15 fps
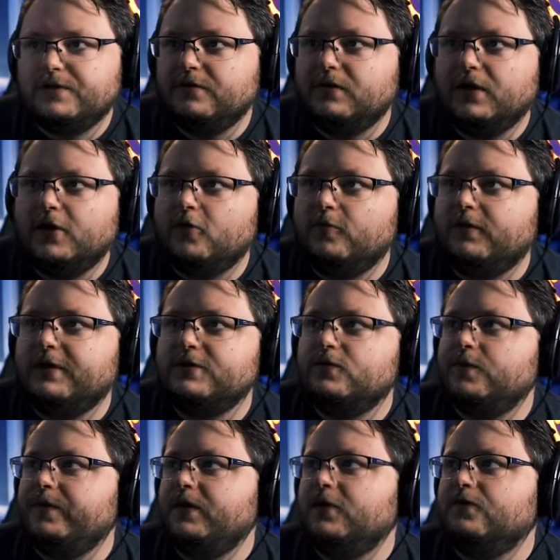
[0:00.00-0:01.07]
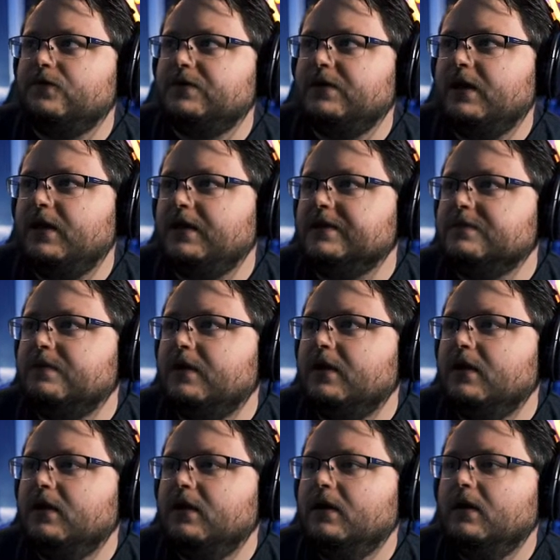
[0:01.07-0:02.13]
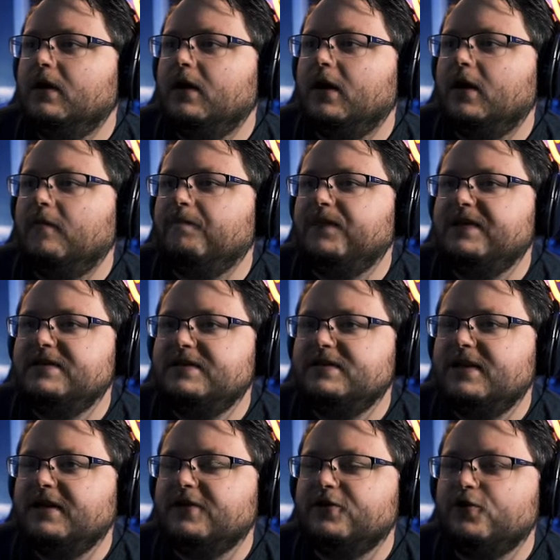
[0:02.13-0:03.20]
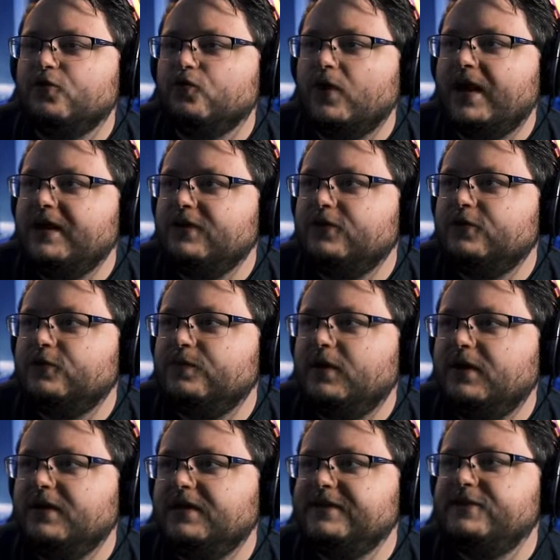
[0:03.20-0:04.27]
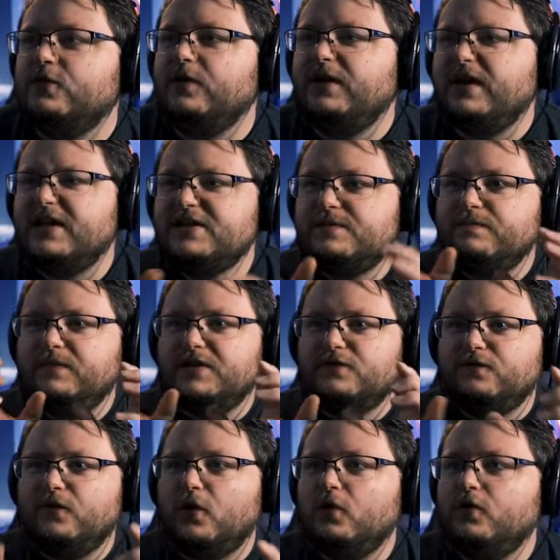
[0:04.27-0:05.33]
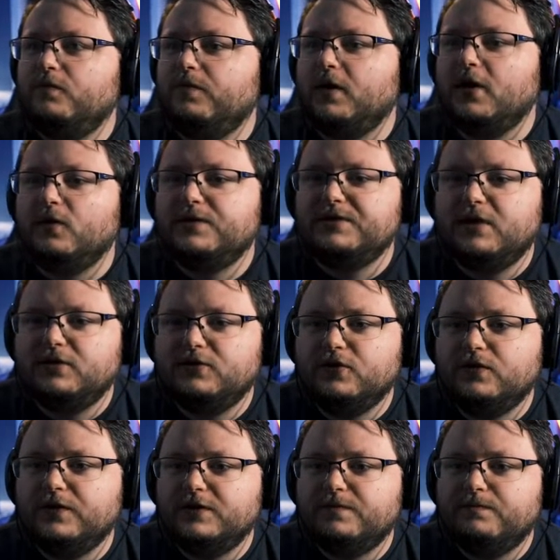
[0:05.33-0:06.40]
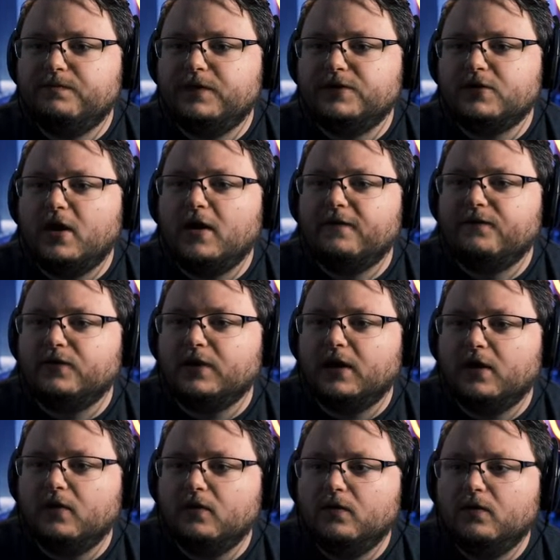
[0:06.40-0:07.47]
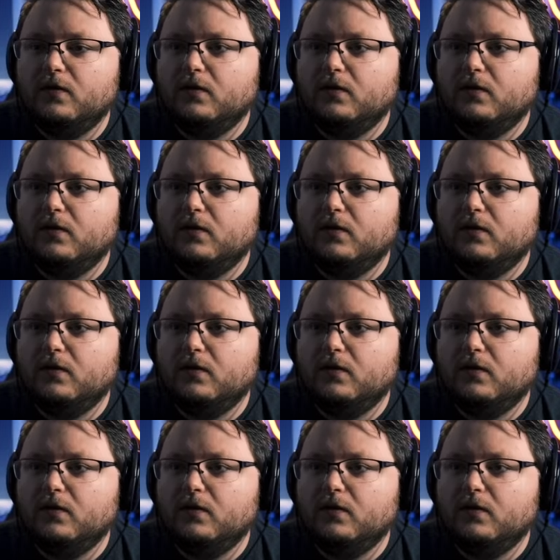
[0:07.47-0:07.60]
single layer because we'd be here for days, but this is like a granular plugin, so it gets this vocal part, which I'll turn this off for now.